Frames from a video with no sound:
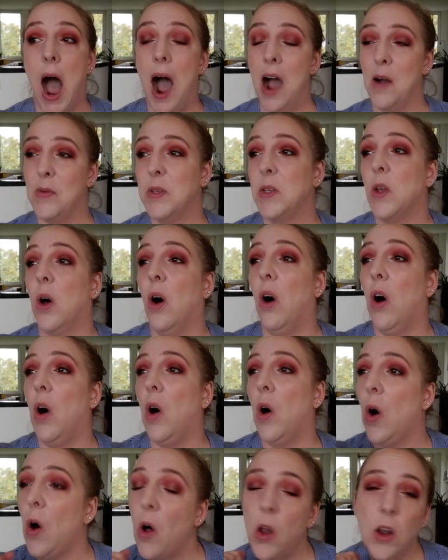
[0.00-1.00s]
I was
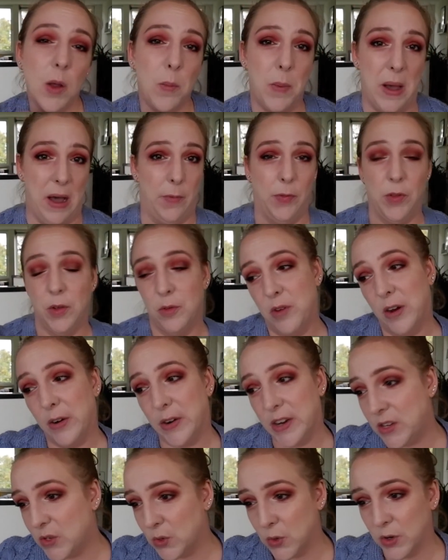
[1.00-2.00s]
all about the
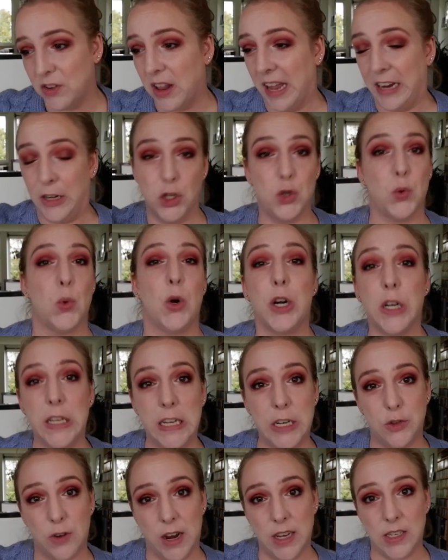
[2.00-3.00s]
very sort of like
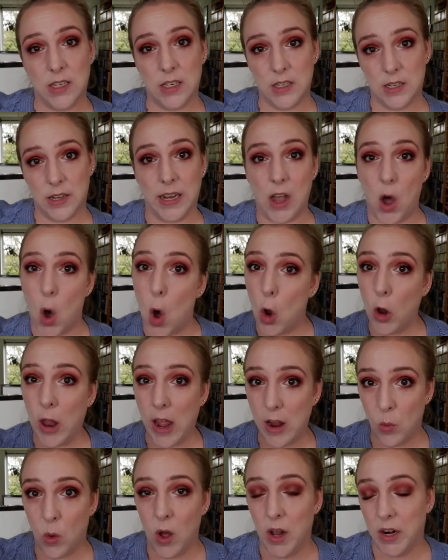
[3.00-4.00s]
twirly dresses. Like, all
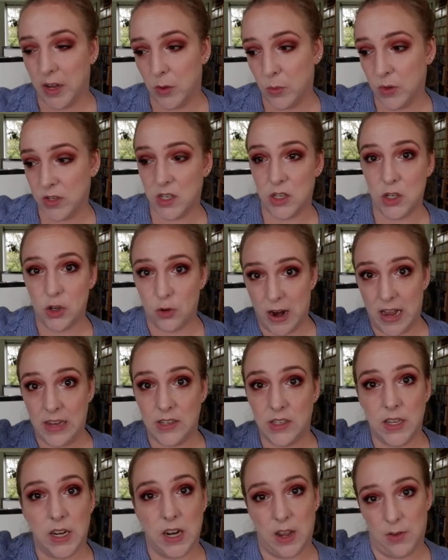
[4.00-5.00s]
I wanted was a
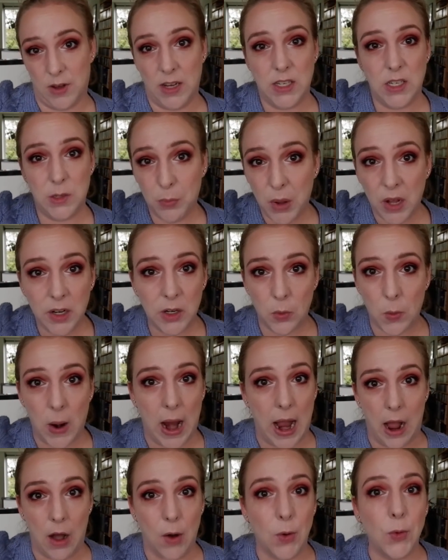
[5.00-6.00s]
dress that if I spun
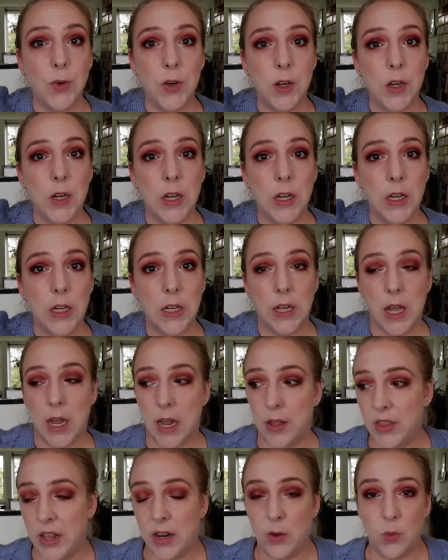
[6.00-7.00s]
around,
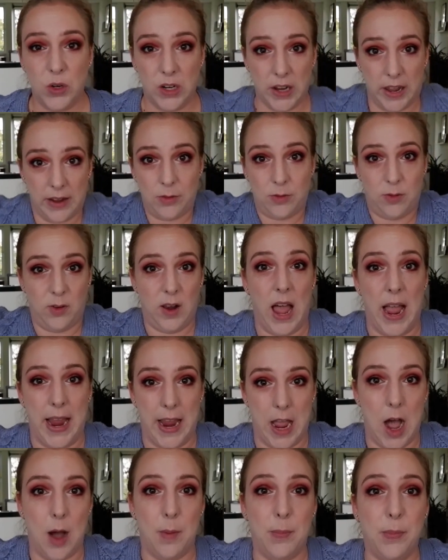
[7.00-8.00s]
that it would like
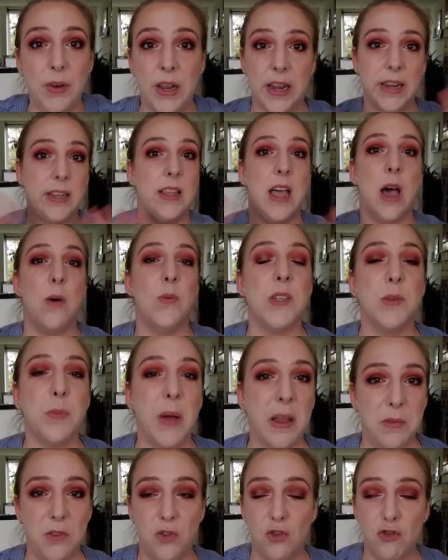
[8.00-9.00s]
fly up. Like that was
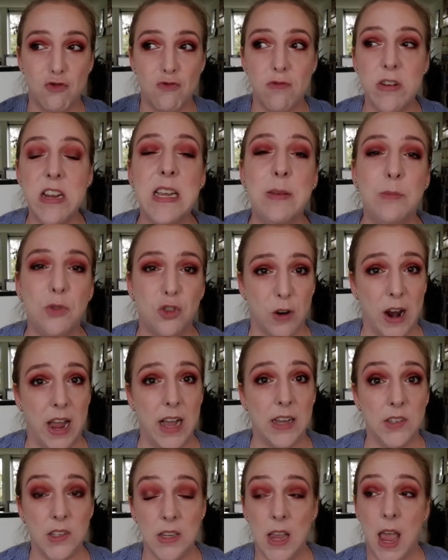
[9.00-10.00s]
my dream
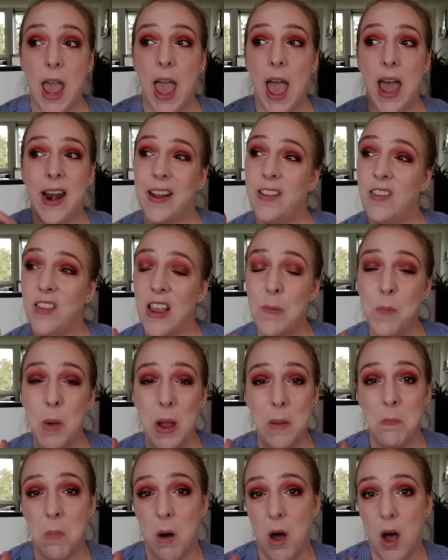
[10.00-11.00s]
dress. And I think
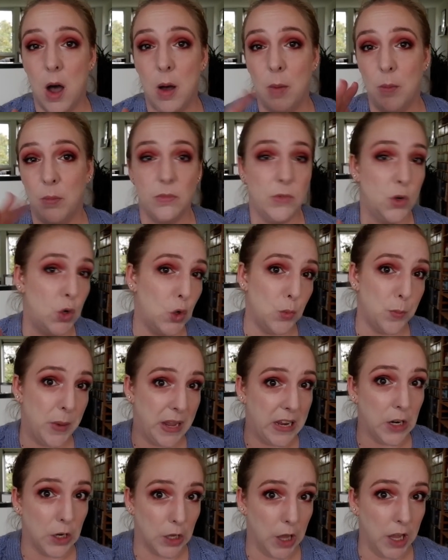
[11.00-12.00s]
my mom, who
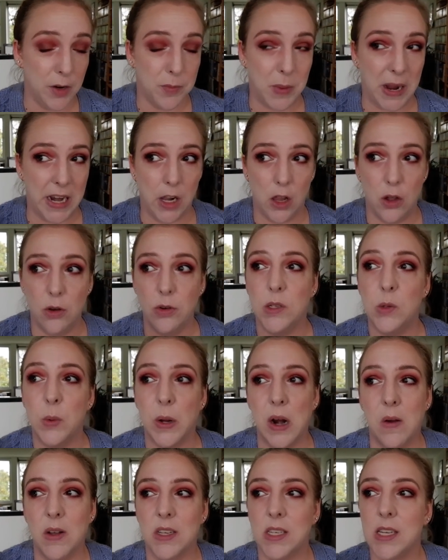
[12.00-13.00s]
made a lot of my clothes
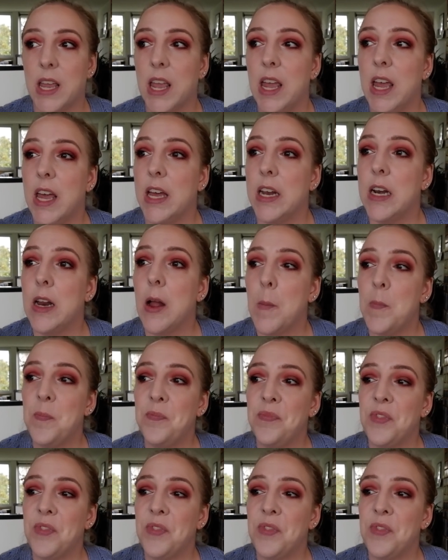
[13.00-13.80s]
when I was a kid,